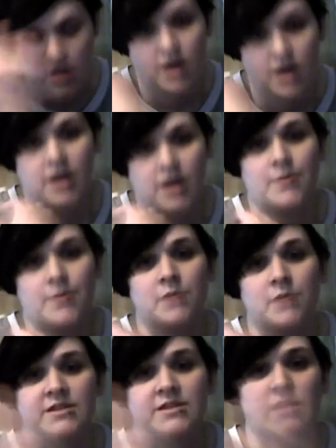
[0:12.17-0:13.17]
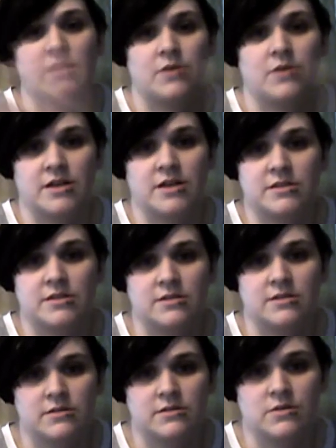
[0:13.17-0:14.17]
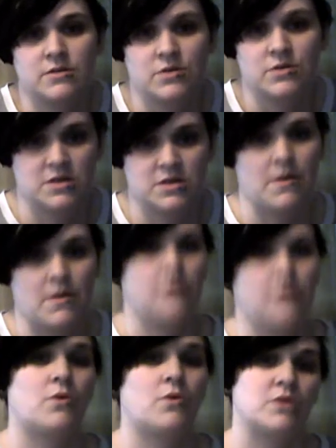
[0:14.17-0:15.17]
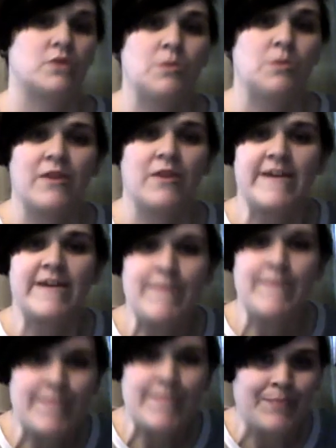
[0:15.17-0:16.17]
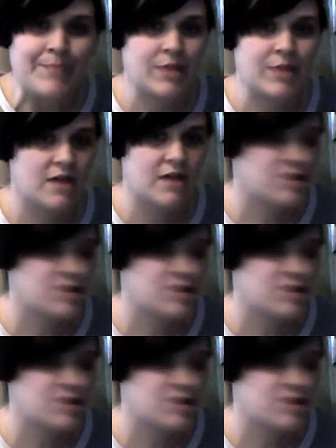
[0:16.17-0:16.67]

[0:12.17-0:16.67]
and I promised that when I sold some I would order some more in. I've